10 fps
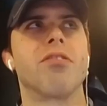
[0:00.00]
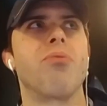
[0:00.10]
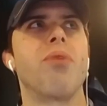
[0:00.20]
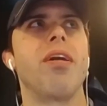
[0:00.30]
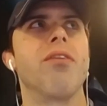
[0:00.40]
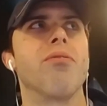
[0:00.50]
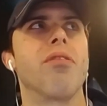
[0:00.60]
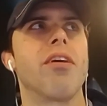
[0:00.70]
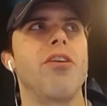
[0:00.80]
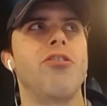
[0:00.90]
obviously we
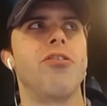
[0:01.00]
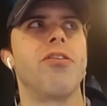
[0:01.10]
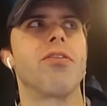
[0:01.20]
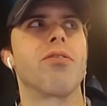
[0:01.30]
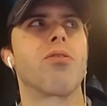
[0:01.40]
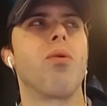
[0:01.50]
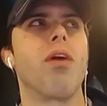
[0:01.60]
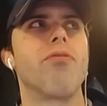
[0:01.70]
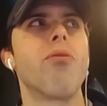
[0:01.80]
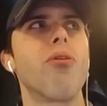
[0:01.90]
don't think you should in
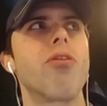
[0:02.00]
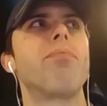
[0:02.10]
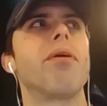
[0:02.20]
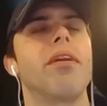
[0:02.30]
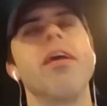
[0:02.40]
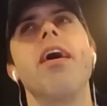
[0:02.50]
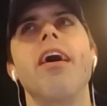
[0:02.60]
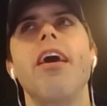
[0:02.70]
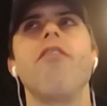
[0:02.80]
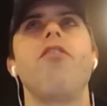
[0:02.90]
quad four, but
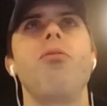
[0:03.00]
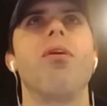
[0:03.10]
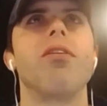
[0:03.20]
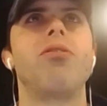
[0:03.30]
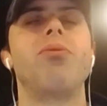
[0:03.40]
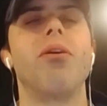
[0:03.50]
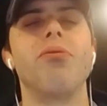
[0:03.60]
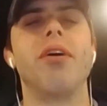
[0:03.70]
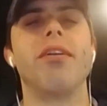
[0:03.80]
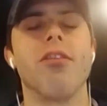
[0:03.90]
if you want to
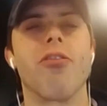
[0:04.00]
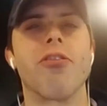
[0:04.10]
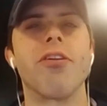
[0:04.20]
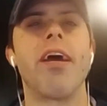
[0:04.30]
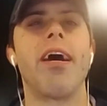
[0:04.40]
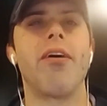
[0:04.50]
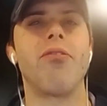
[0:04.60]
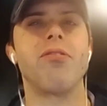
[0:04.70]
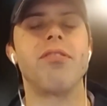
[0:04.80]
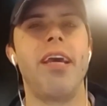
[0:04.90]
own it, learn
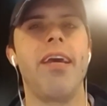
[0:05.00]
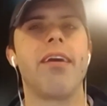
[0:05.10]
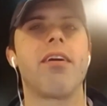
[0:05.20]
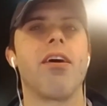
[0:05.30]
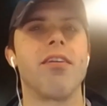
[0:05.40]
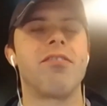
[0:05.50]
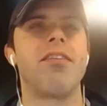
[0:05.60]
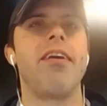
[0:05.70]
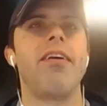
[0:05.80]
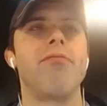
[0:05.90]
how to take
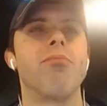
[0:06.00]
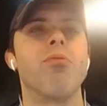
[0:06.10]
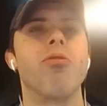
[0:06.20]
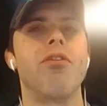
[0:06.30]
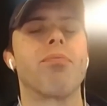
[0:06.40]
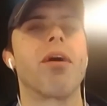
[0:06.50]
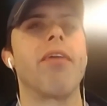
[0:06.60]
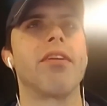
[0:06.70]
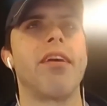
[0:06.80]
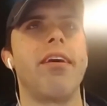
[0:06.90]
custody and remove your
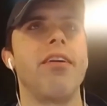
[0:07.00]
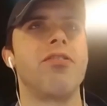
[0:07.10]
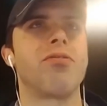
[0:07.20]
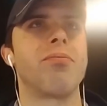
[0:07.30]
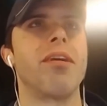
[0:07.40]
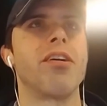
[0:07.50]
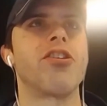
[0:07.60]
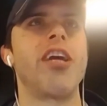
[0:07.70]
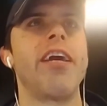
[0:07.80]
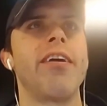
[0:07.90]
private keys from the
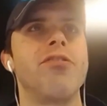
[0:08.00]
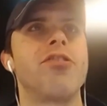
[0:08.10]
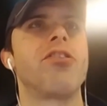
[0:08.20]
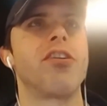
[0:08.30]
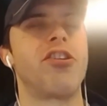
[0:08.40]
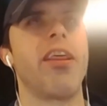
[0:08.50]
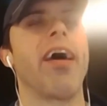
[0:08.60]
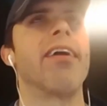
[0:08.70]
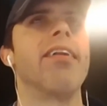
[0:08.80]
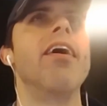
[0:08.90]
exchange such
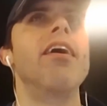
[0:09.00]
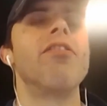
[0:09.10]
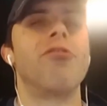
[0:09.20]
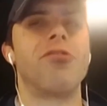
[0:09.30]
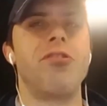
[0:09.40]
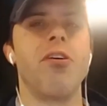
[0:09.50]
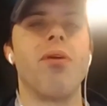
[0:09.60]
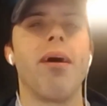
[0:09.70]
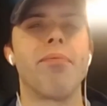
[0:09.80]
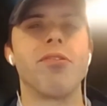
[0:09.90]
that there's
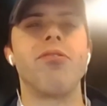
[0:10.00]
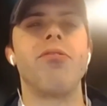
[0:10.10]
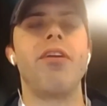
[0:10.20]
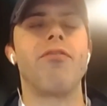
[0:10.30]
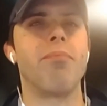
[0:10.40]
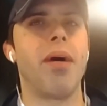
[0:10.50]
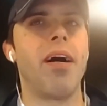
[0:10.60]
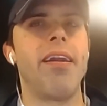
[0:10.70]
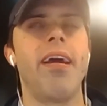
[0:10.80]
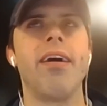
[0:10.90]
no opportunity for
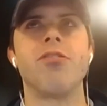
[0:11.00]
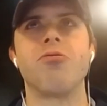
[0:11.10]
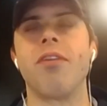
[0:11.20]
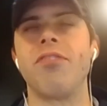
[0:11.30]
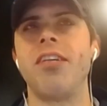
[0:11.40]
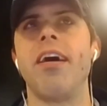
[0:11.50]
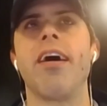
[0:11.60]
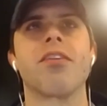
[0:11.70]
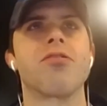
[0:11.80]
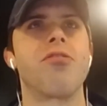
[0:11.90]
Binance or
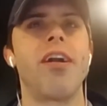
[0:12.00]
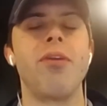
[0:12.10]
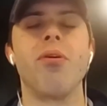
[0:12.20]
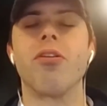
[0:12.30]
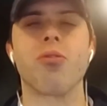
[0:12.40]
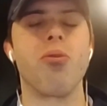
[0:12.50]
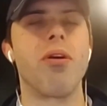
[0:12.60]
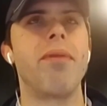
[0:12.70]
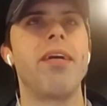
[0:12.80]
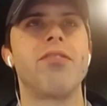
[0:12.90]
FTX or anyone or
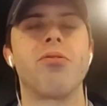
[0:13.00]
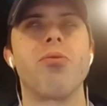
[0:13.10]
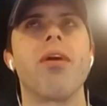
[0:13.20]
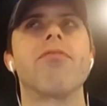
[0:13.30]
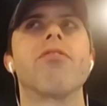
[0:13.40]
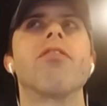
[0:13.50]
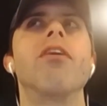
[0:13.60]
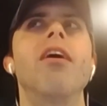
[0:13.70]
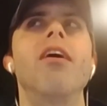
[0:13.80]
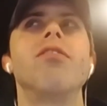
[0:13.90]
Coinbase or
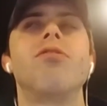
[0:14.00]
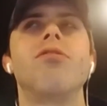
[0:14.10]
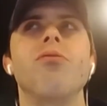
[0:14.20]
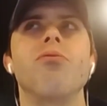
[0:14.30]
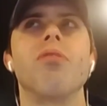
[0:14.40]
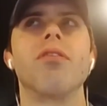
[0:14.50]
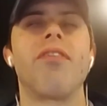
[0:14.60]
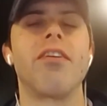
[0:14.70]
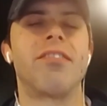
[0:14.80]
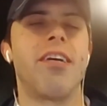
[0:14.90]
whoever to
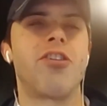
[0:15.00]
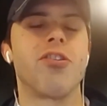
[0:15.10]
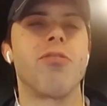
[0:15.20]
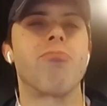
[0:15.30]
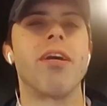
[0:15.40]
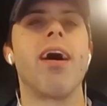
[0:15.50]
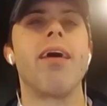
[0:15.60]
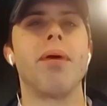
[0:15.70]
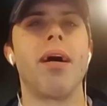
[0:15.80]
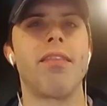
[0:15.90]
essentially
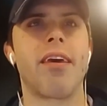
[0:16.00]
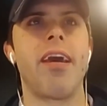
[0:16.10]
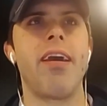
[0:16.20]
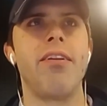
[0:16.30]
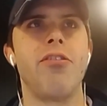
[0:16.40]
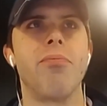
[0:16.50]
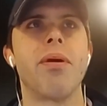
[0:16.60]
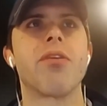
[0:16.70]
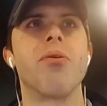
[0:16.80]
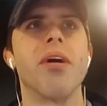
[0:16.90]
rehypothecate your